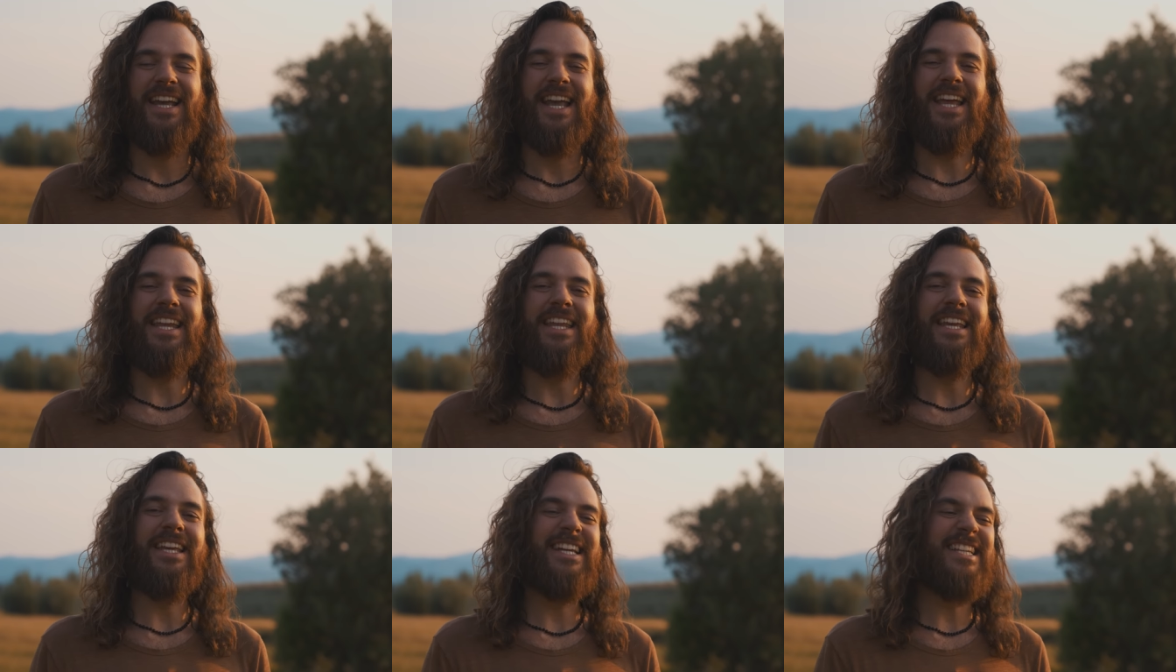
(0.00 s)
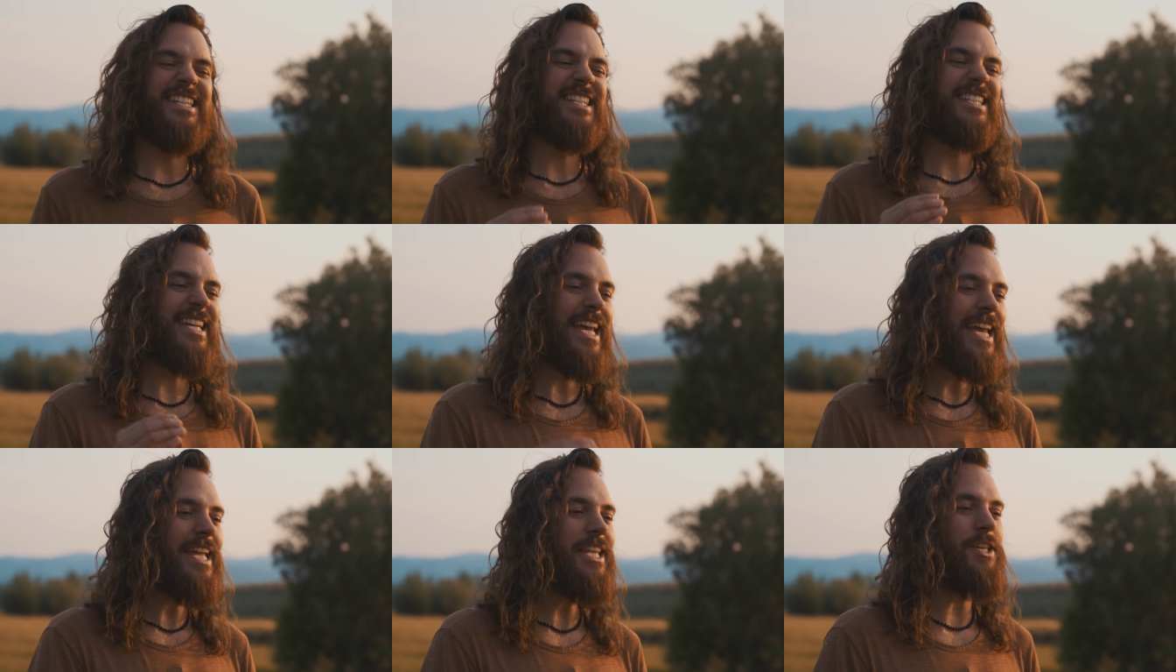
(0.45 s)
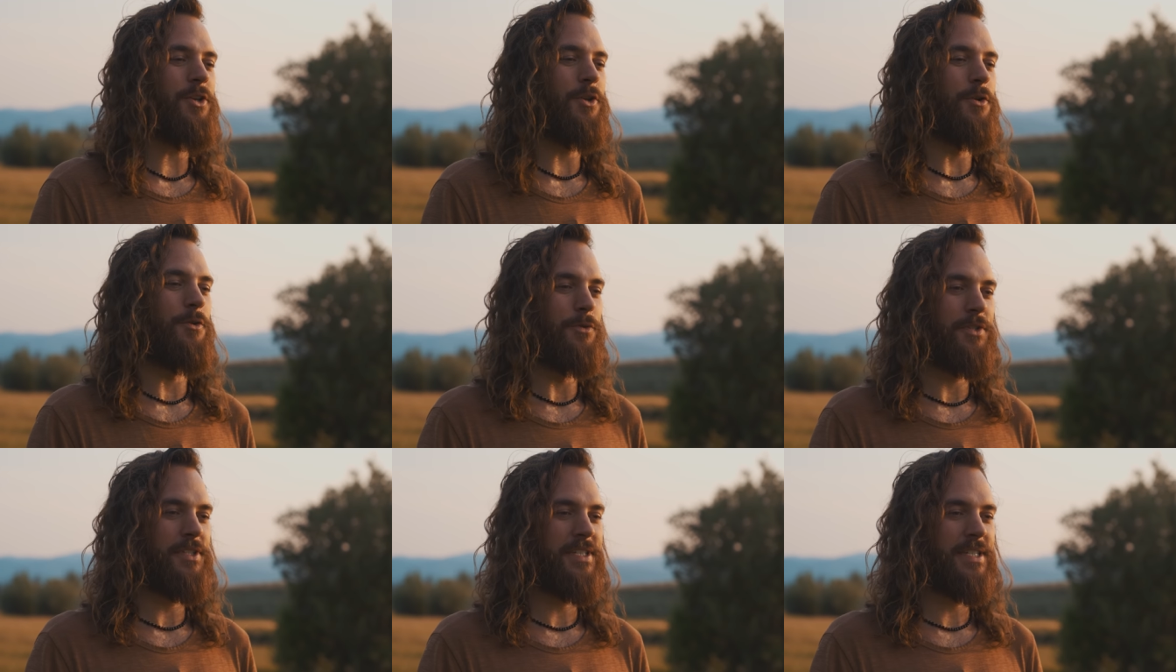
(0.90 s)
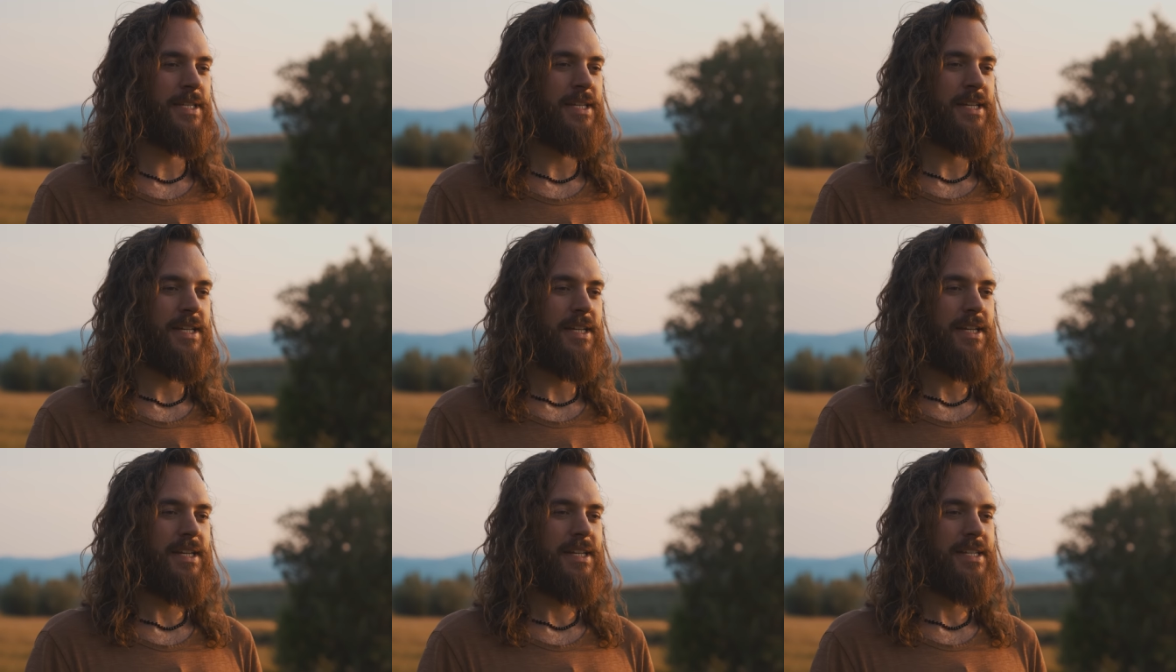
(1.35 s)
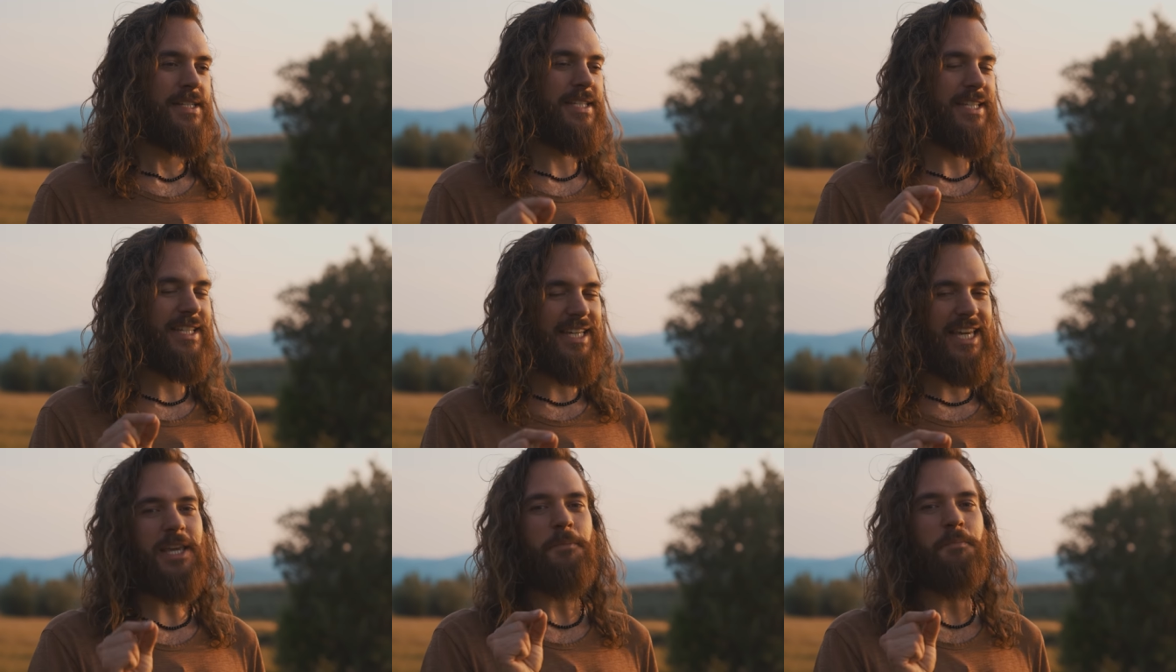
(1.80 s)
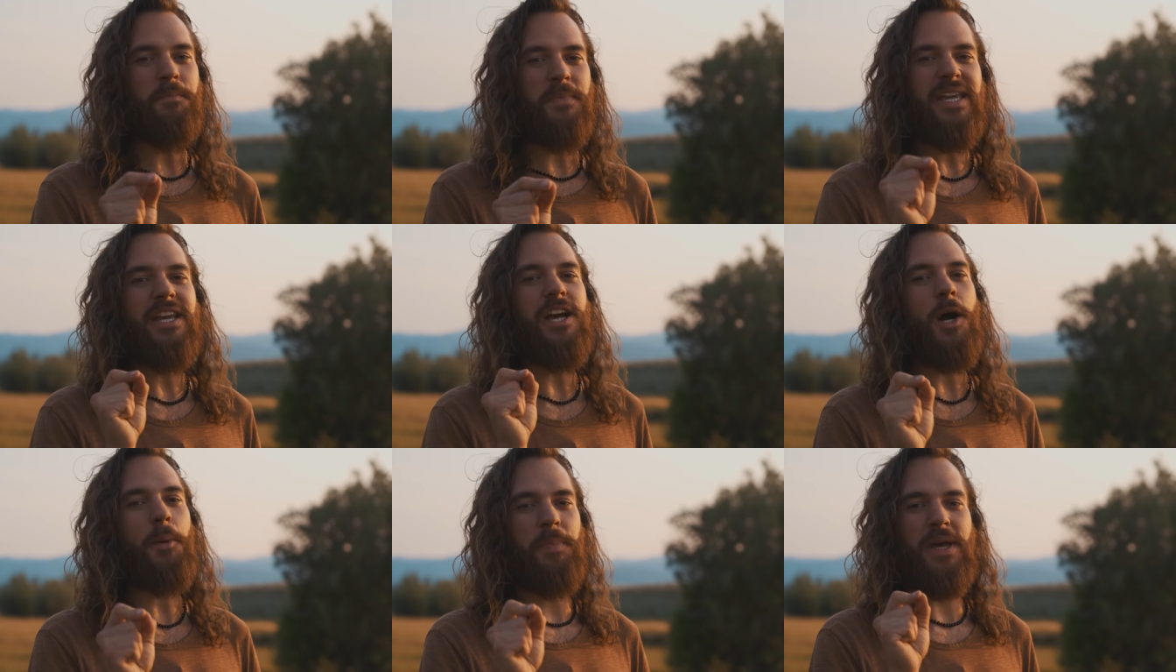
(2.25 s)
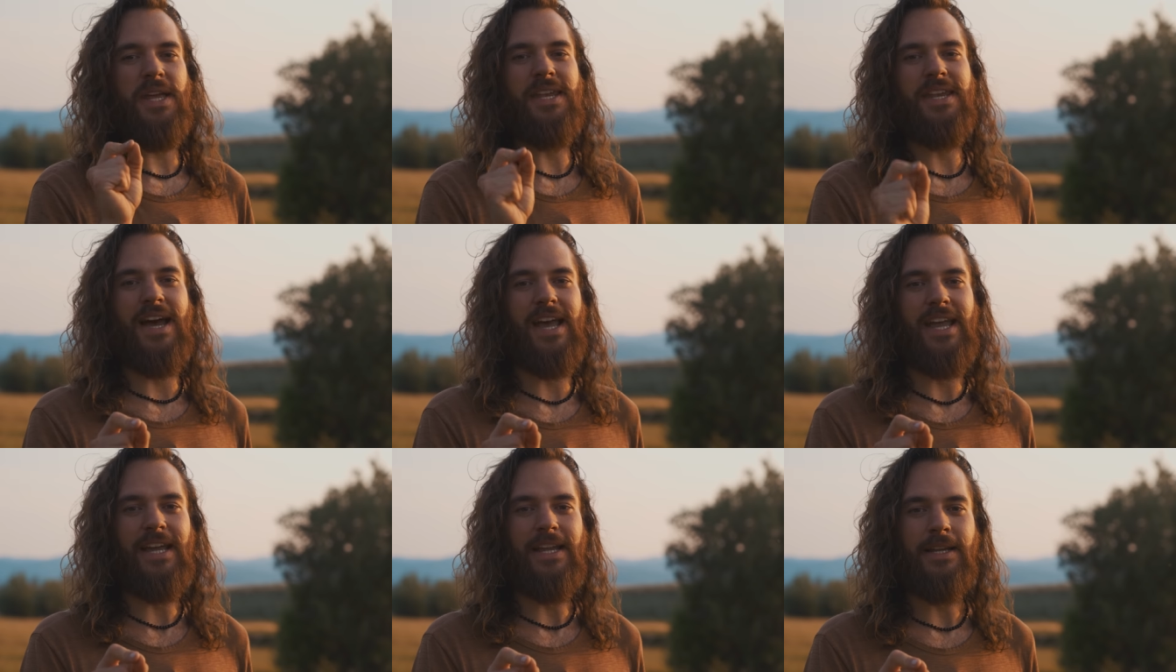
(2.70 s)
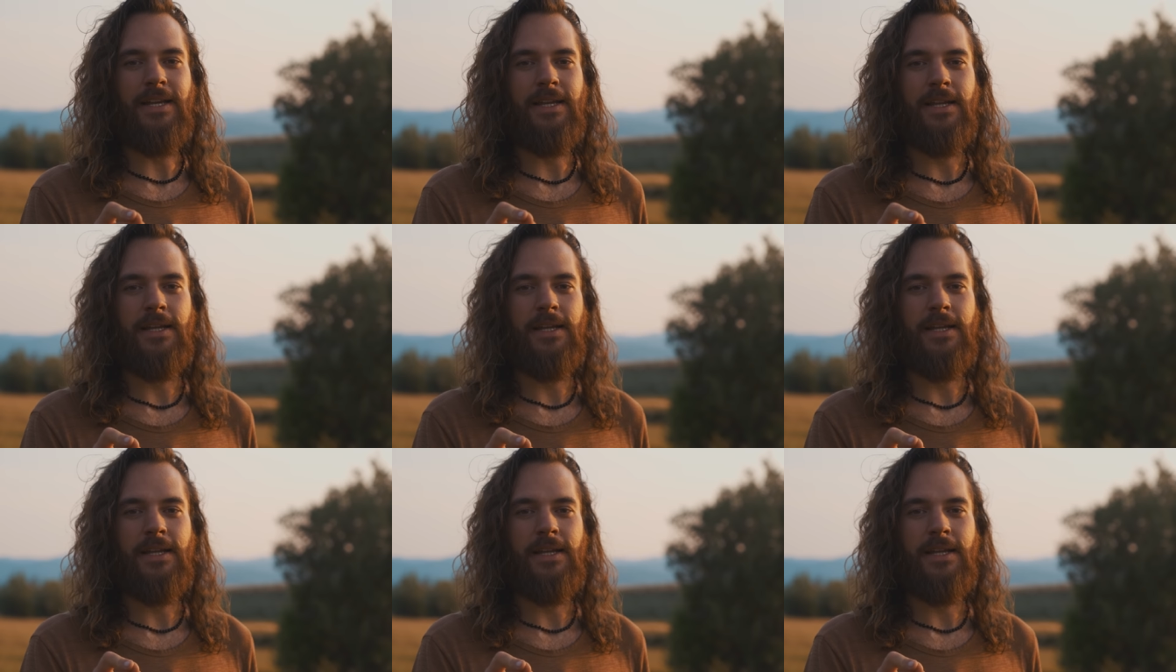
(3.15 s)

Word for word: and he continues to keep me up at night